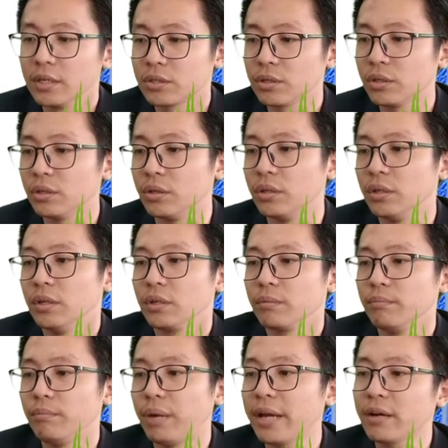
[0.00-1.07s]
So
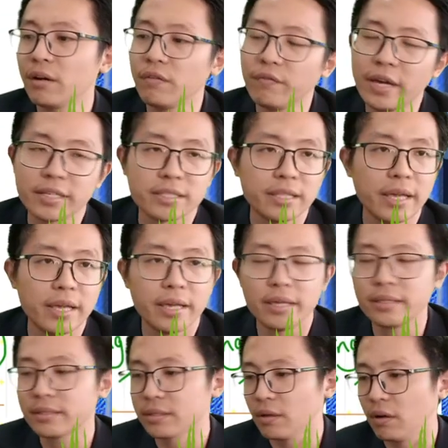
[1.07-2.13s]
biconvex
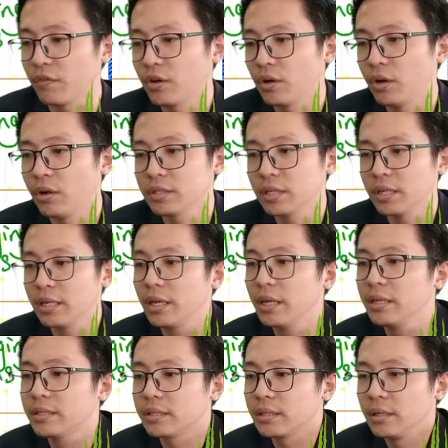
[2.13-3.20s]
lens, of course, it
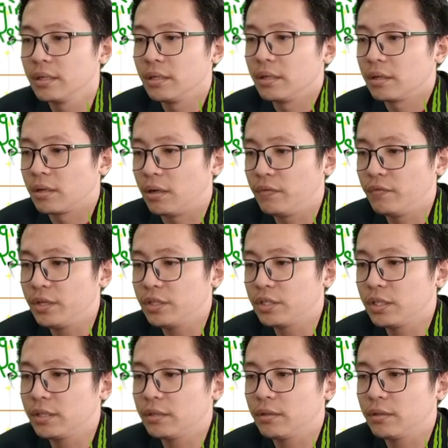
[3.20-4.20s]
is converging.